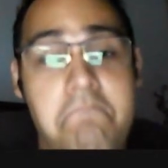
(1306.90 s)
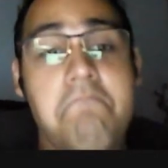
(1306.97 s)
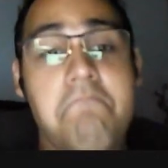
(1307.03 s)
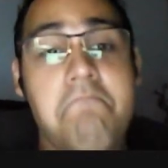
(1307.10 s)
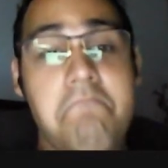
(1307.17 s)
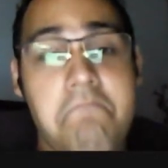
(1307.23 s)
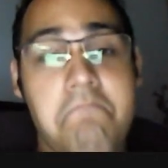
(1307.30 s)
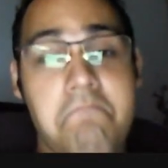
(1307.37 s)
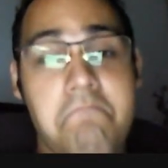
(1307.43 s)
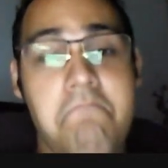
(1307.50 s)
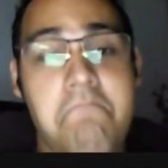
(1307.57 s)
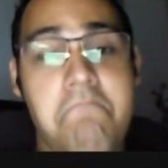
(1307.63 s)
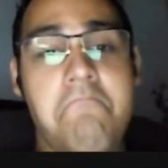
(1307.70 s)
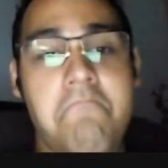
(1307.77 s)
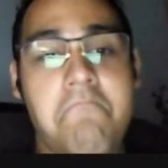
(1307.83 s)

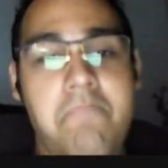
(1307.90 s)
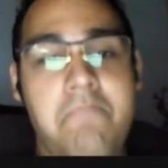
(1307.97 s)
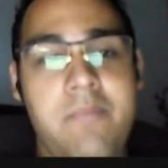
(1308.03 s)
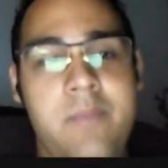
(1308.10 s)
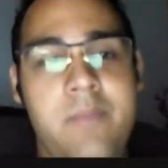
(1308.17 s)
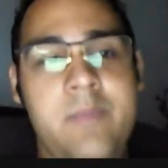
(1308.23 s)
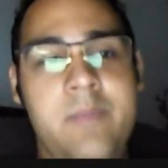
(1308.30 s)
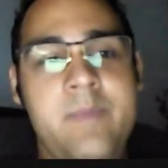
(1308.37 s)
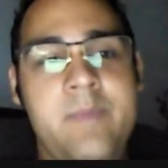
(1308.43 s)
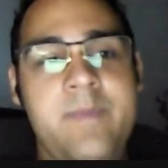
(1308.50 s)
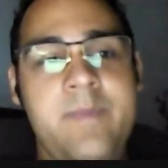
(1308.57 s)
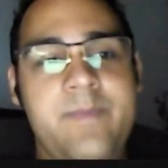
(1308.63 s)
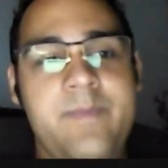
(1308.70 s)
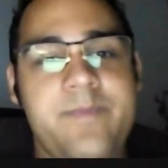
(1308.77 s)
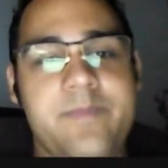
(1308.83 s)

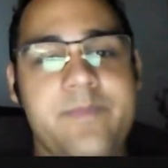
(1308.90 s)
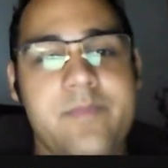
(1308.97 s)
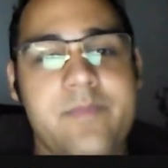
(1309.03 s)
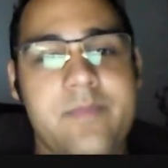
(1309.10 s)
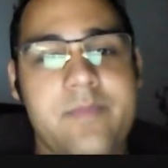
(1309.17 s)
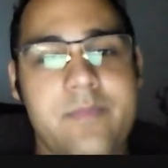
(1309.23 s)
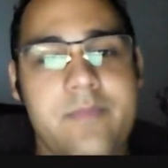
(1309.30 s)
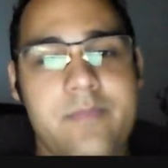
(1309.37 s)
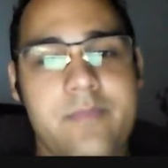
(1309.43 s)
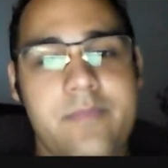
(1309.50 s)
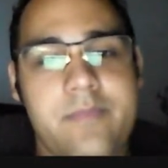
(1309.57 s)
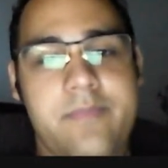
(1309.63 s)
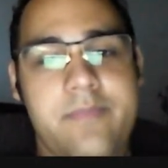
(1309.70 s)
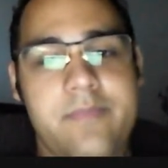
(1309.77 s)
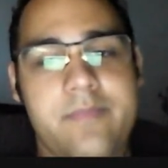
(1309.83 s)

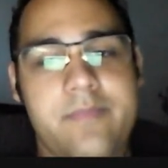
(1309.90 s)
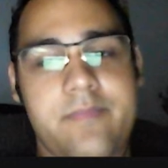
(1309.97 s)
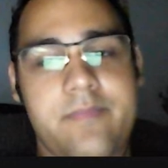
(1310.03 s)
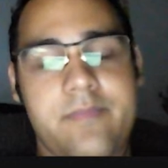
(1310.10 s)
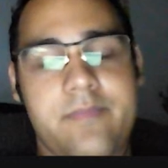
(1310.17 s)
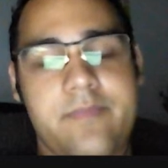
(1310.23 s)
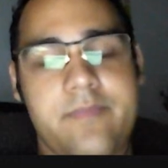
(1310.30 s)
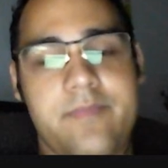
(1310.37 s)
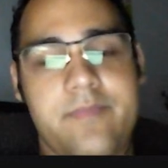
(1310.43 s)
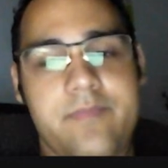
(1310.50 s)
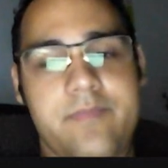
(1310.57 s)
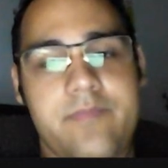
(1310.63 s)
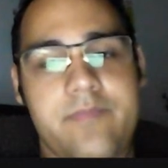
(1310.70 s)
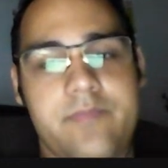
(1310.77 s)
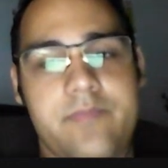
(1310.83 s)

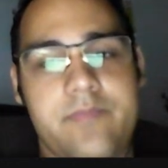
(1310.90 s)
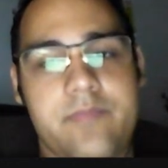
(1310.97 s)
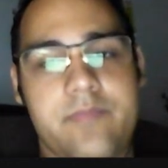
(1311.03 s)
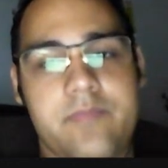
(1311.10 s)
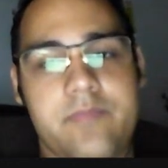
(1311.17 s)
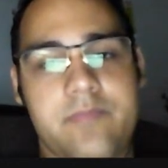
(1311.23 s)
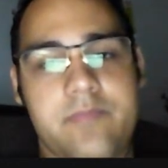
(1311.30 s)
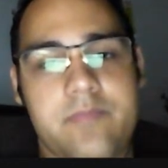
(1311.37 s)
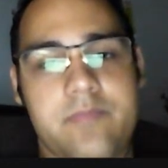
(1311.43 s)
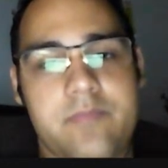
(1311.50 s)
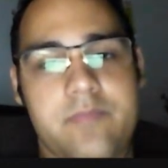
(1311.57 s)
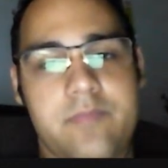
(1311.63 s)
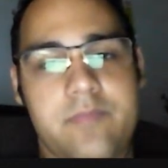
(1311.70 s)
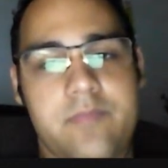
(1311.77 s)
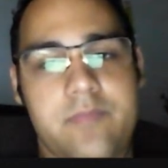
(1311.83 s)

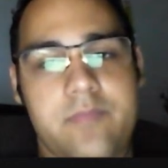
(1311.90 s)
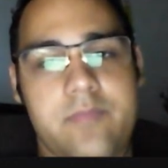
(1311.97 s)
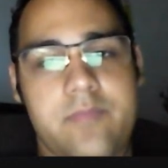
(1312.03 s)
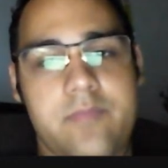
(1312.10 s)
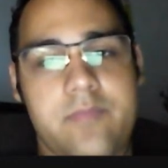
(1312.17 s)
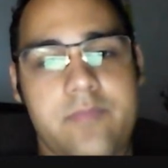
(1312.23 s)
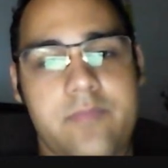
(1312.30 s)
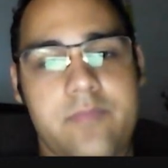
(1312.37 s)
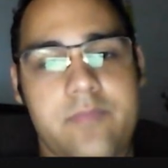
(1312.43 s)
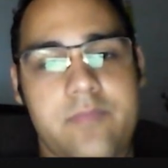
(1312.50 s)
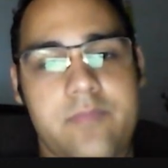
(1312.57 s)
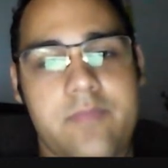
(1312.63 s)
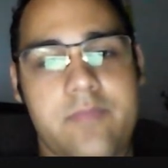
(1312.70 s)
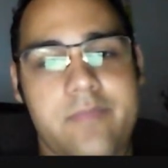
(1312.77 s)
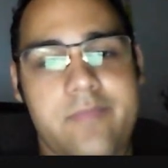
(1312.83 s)

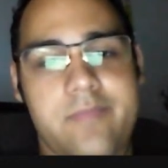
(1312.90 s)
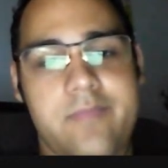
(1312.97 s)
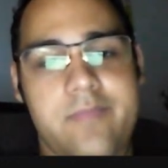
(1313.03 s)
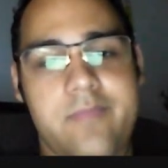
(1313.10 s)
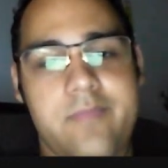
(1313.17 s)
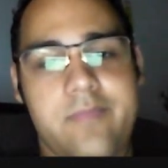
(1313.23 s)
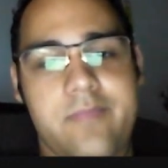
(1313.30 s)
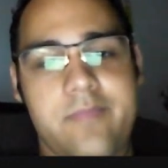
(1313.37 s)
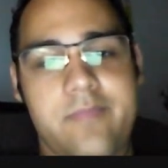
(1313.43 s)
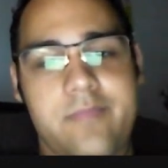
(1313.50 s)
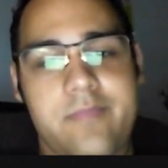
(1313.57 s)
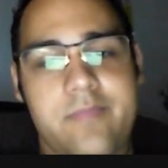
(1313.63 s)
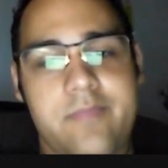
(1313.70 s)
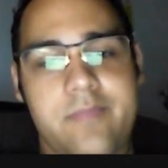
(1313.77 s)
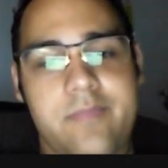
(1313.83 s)

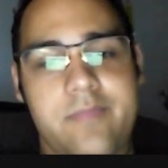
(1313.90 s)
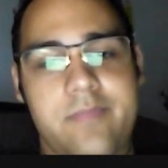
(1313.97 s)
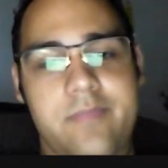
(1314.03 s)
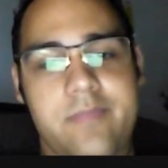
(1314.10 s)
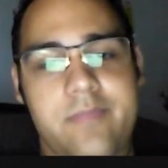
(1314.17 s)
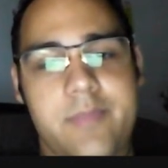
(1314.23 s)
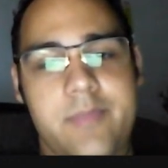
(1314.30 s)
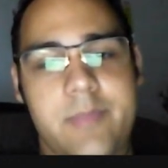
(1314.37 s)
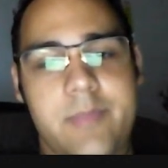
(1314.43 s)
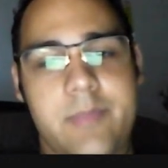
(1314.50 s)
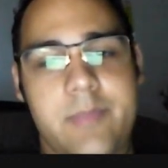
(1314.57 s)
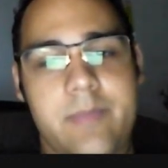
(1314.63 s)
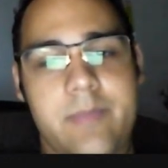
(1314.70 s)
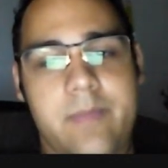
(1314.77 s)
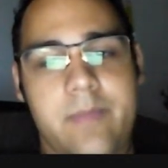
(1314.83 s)
This person isn't speaking.